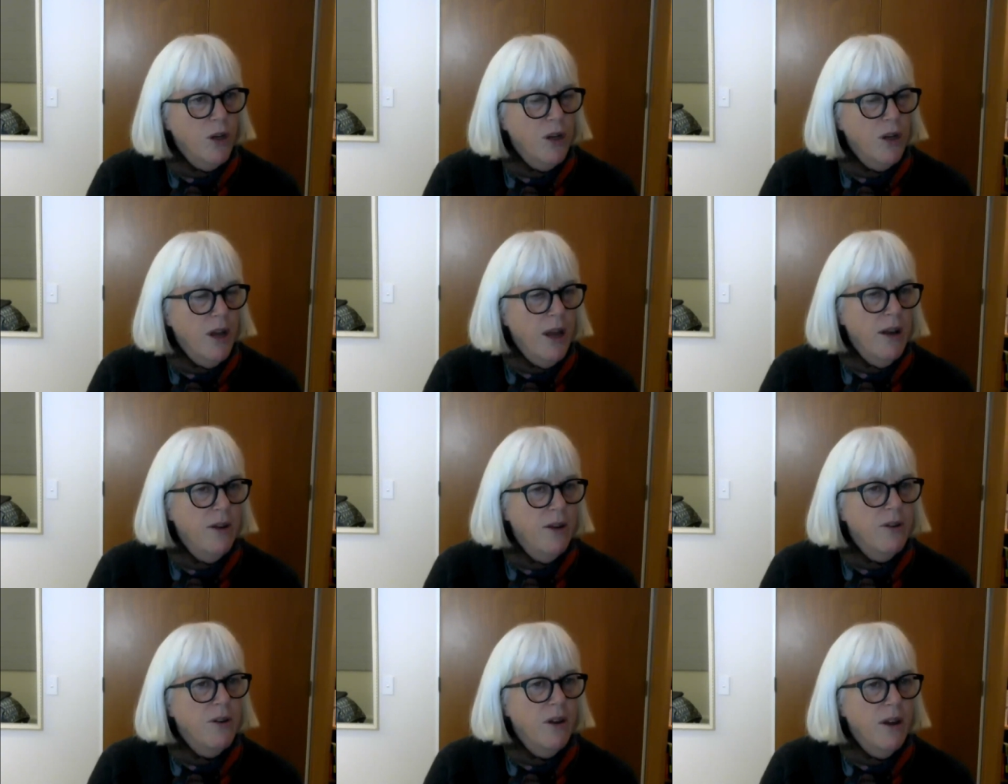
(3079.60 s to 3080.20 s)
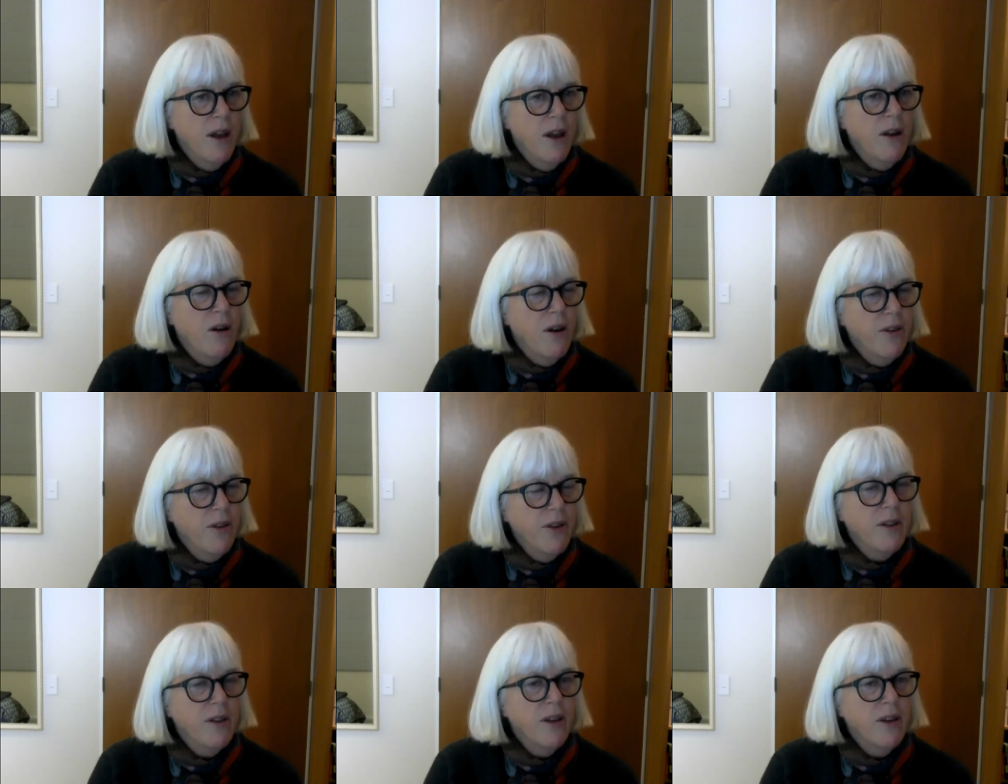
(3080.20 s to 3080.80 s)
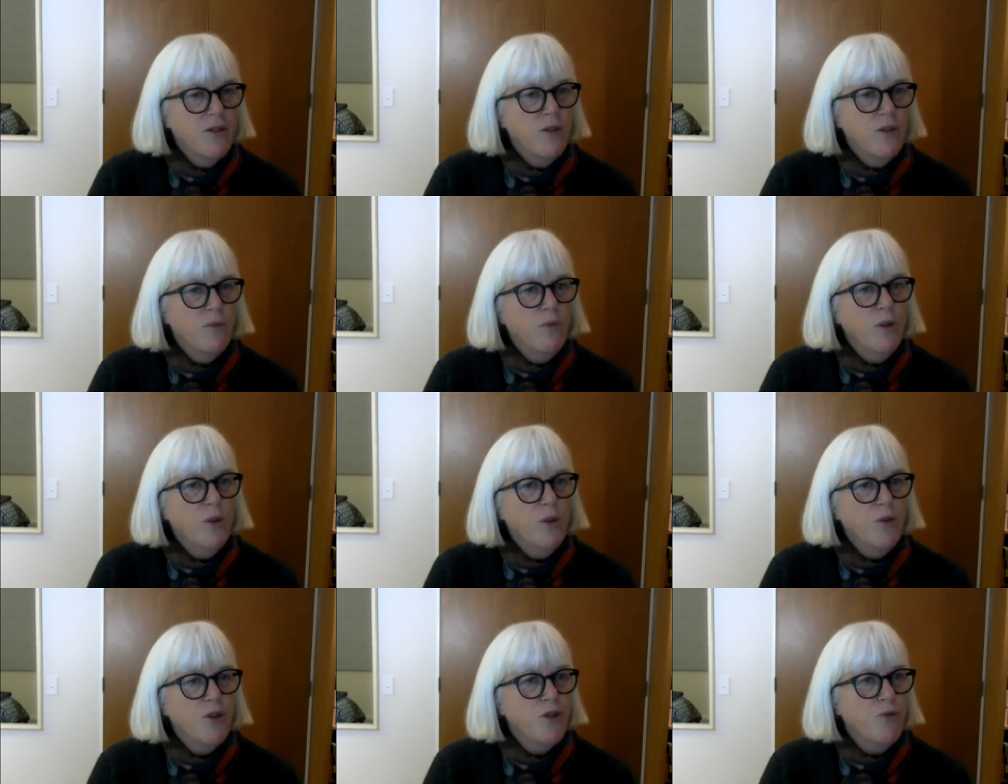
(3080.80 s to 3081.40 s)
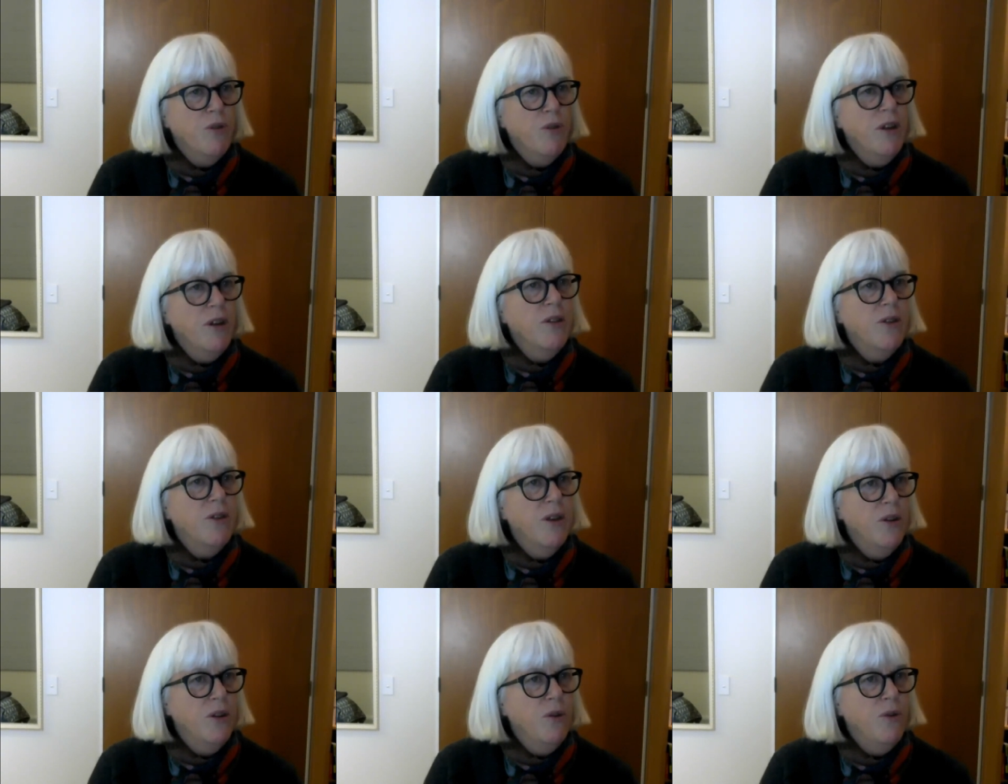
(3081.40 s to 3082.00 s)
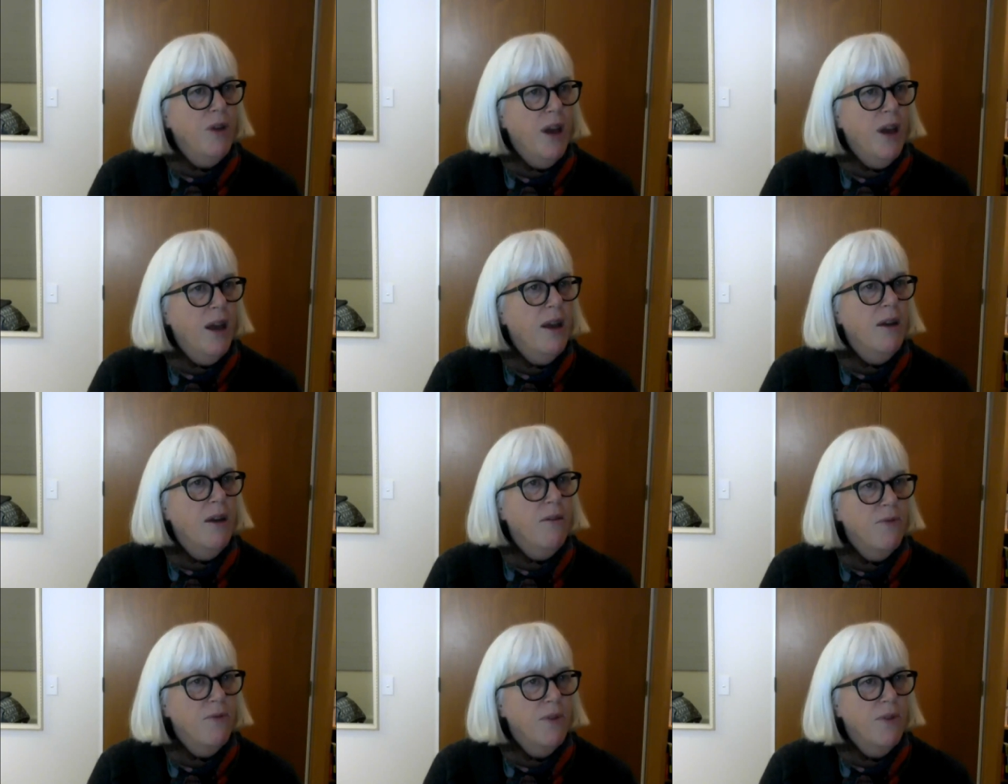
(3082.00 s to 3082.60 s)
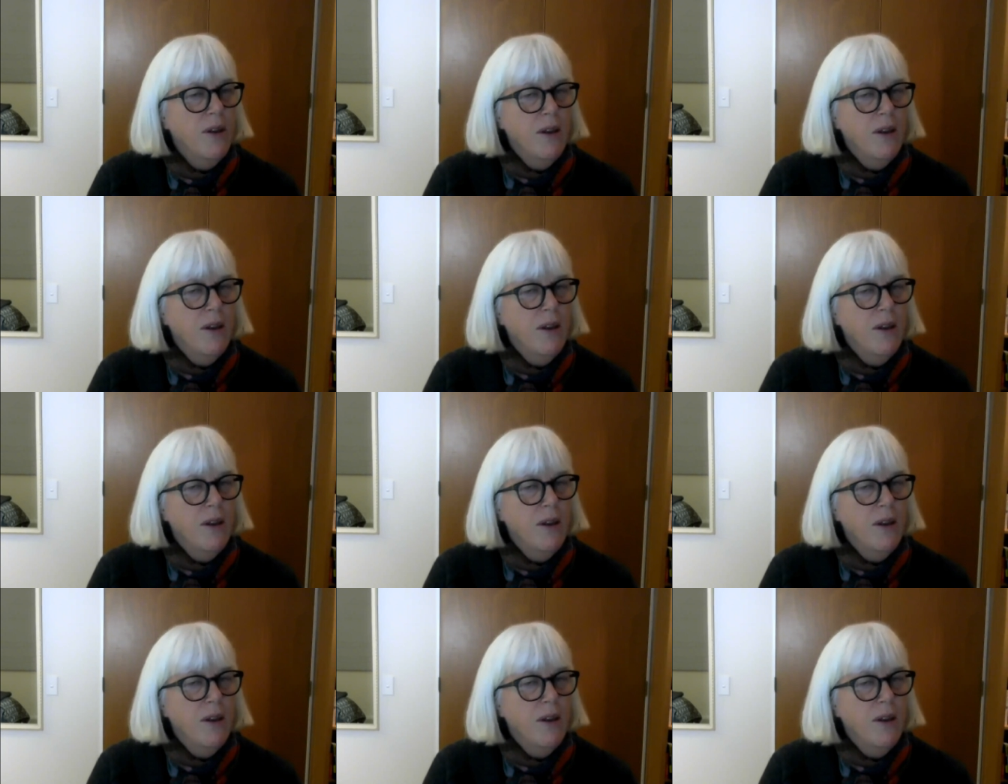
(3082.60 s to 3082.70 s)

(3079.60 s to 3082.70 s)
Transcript: And I think that's a real strength that you have.